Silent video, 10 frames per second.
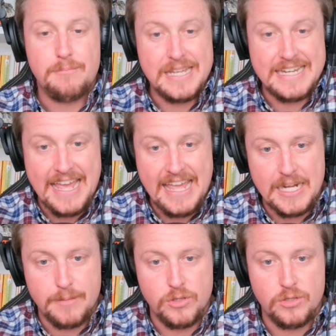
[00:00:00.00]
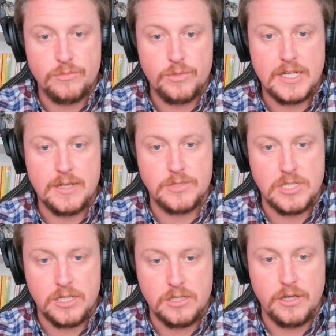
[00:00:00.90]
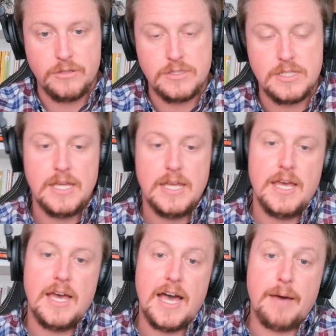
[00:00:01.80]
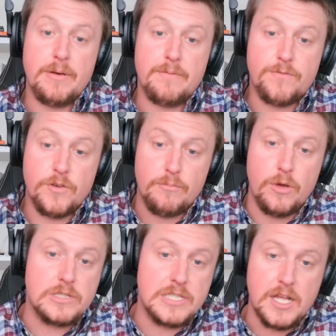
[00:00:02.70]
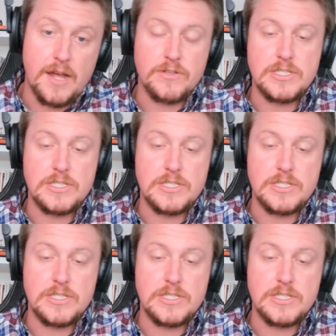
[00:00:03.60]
Be an animal when it comes to the close. But for most of the